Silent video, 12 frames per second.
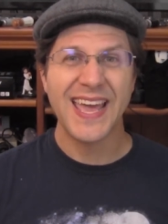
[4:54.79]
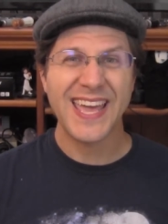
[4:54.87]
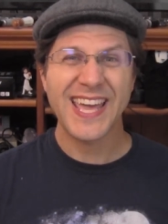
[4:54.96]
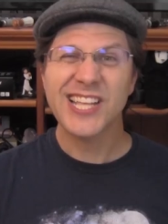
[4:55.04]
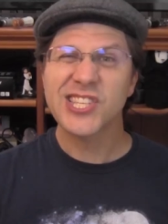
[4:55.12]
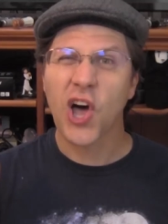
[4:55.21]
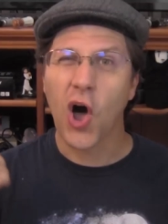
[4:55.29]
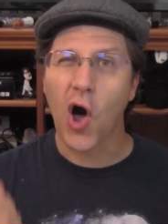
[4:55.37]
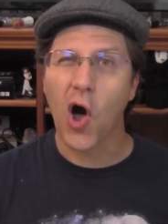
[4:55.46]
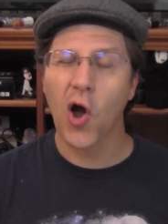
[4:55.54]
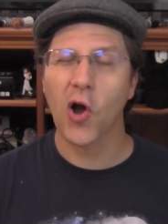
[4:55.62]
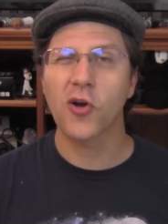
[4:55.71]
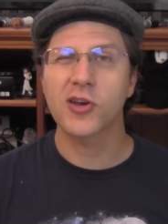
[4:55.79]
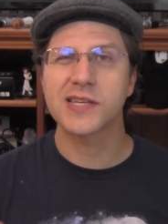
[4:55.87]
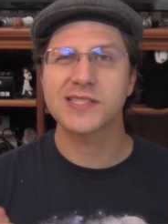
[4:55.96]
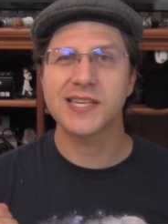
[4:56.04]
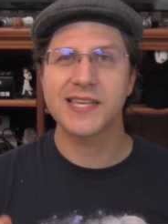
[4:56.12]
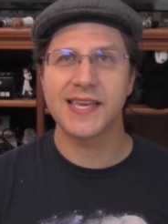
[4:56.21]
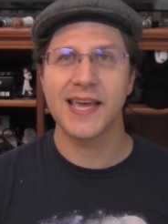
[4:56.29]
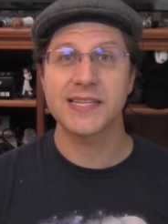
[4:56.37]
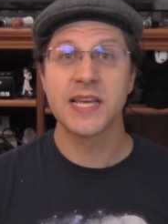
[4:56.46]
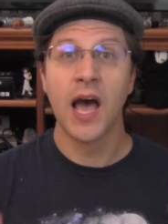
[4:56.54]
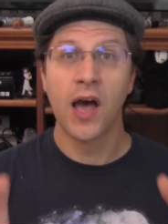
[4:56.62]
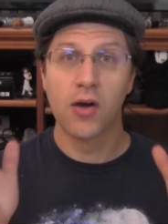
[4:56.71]
it's hard to
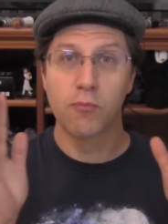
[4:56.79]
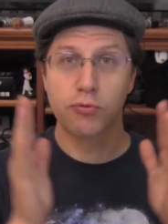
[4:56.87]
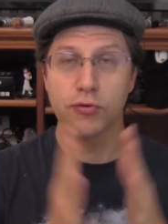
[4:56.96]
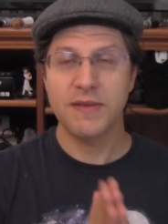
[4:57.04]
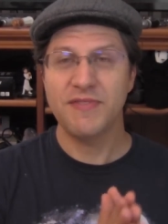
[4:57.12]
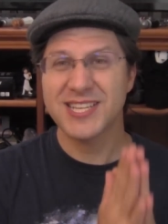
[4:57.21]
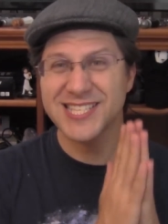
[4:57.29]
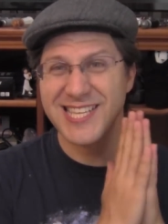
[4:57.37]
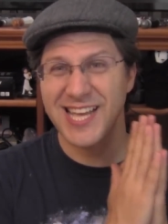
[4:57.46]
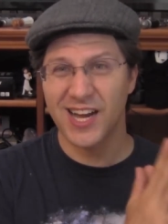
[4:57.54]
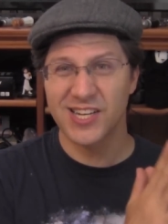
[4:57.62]
get previously